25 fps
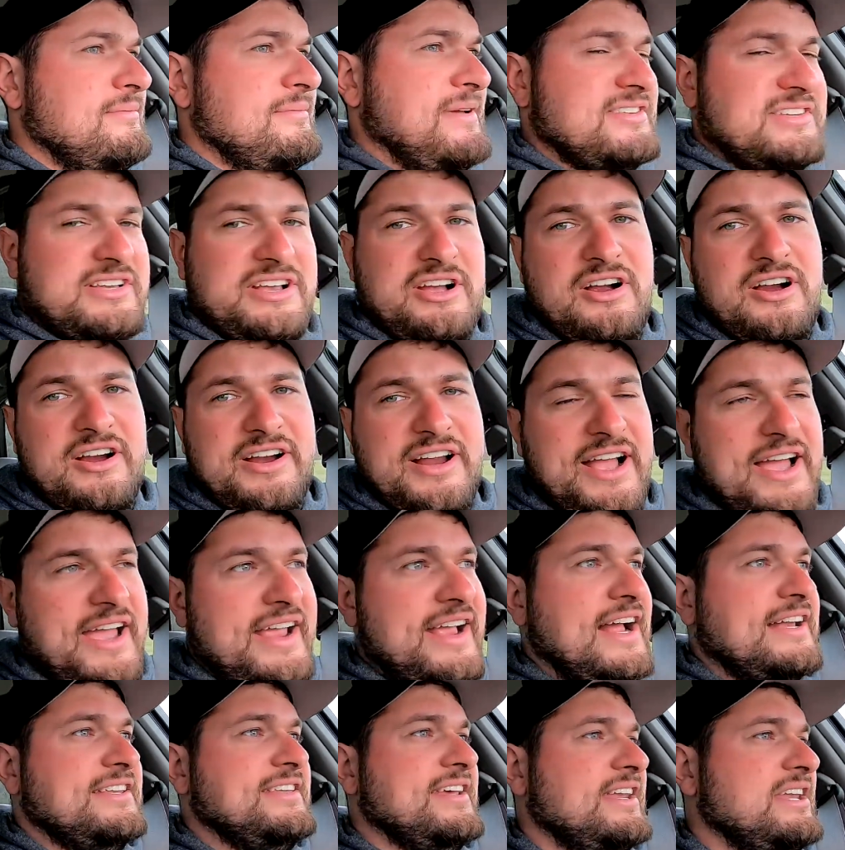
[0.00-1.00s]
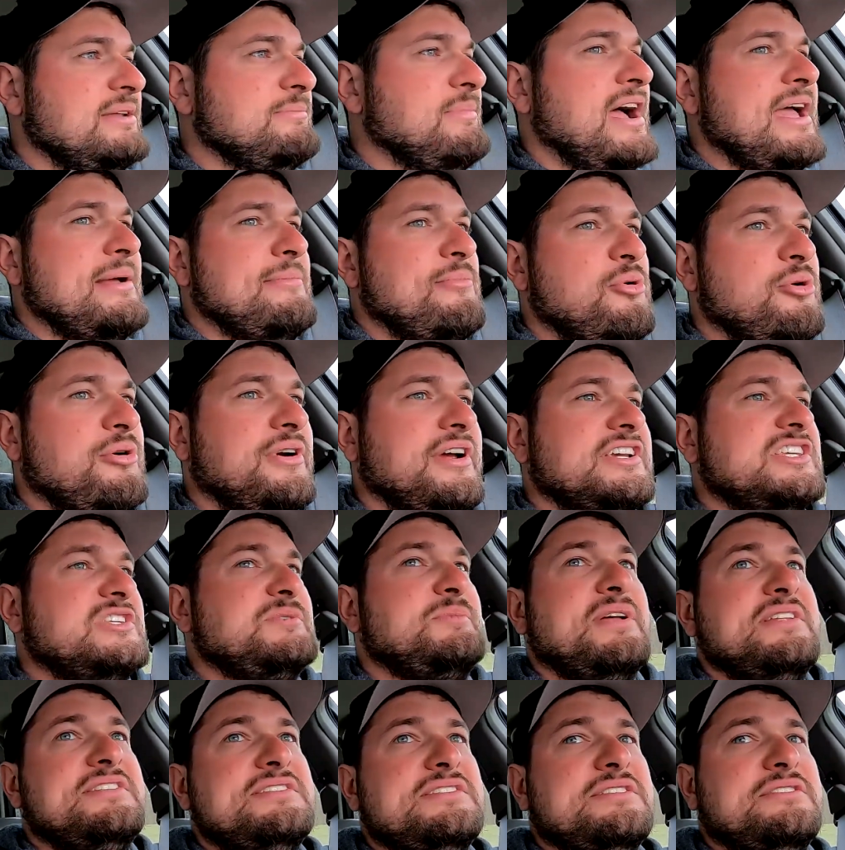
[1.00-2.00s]
as a car guy, I tend to buy more
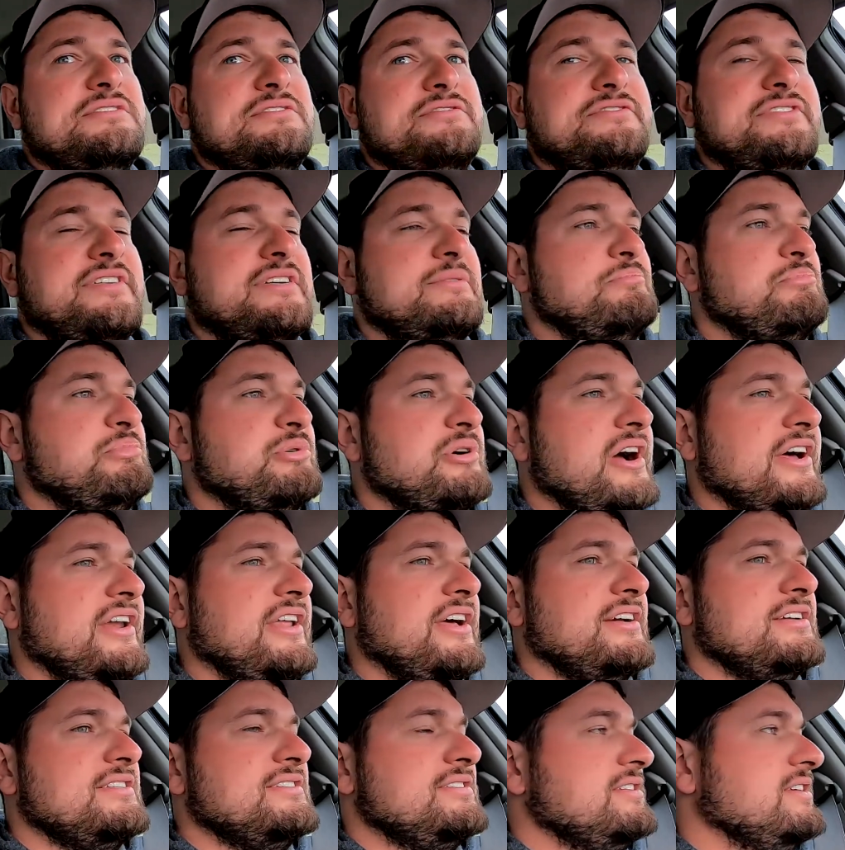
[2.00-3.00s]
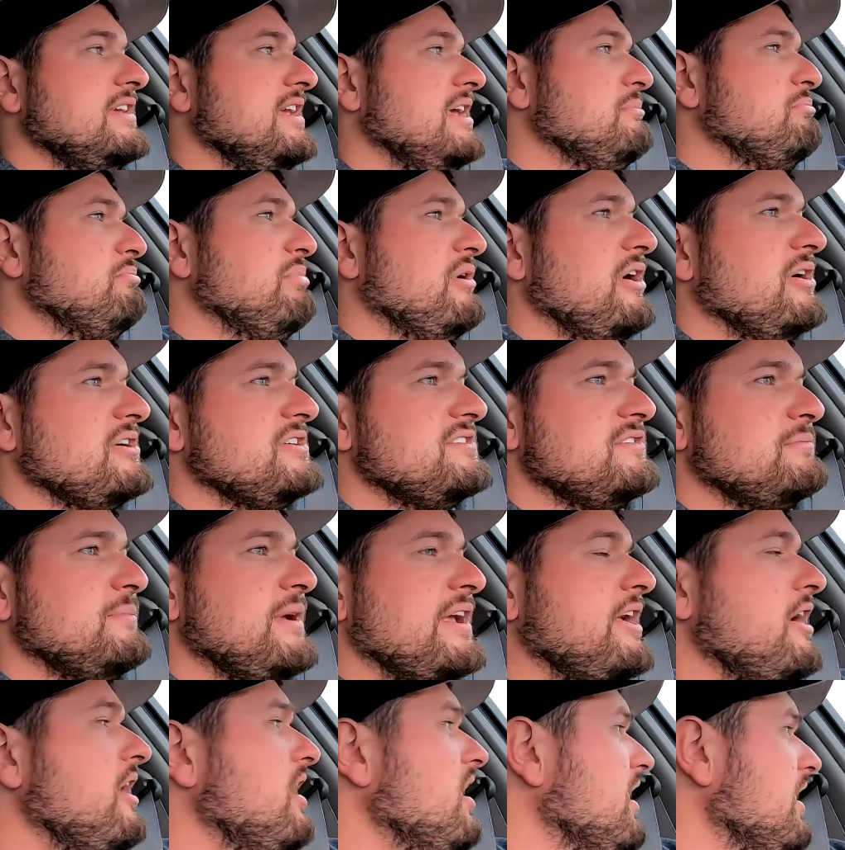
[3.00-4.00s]
expensive products and parts for
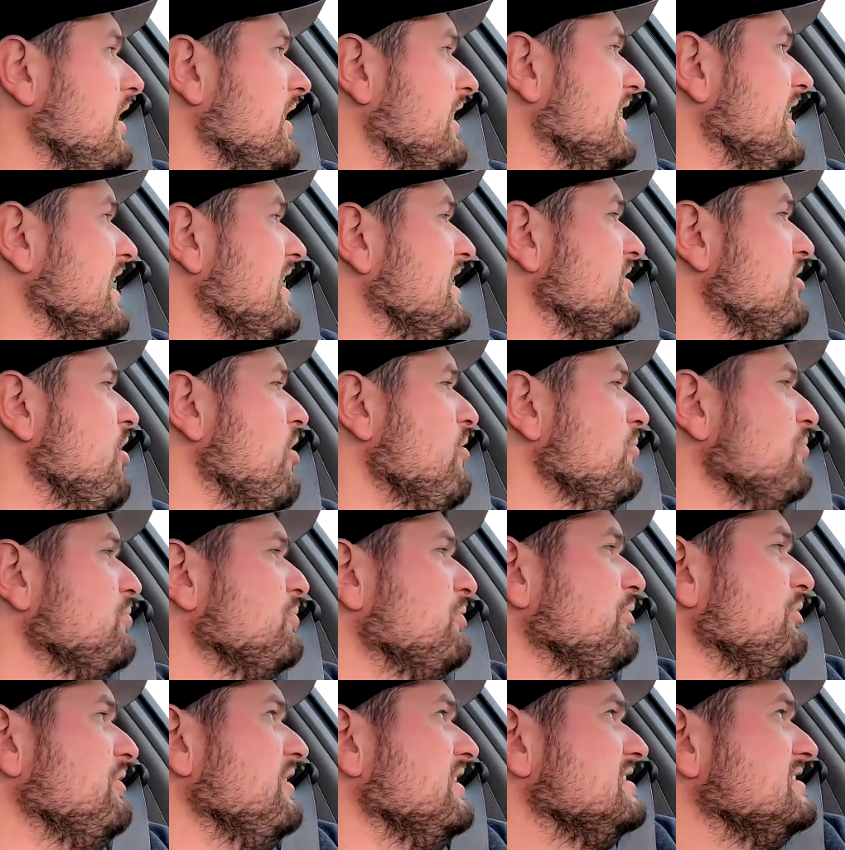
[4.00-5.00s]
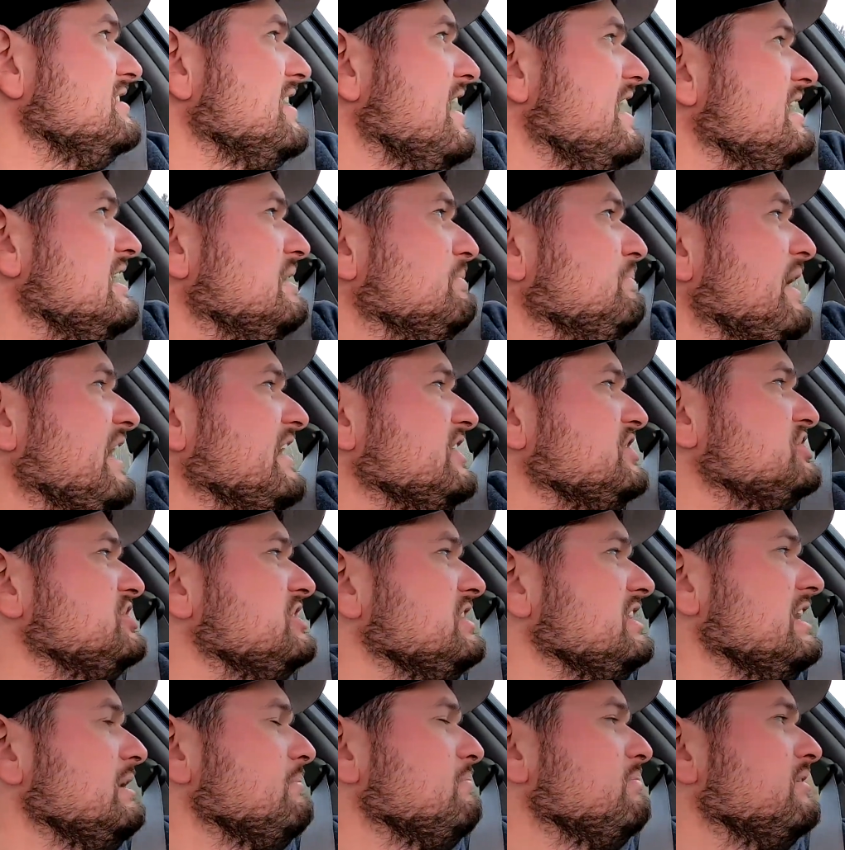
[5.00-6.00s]
my car. And I don't really tend to buy
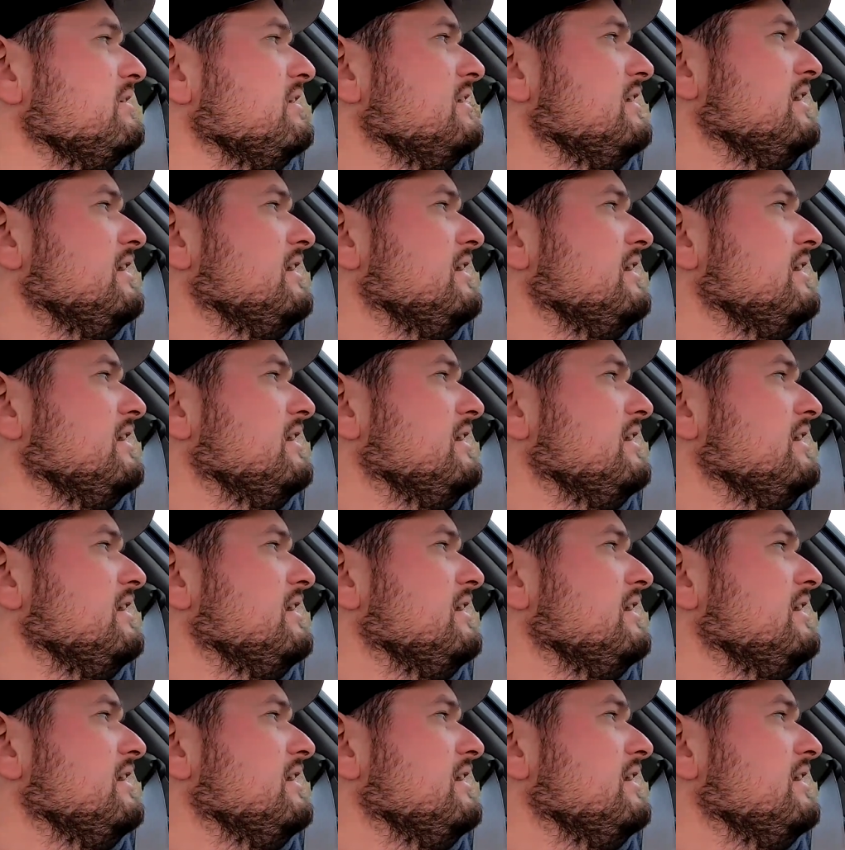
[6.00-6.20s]
cheap,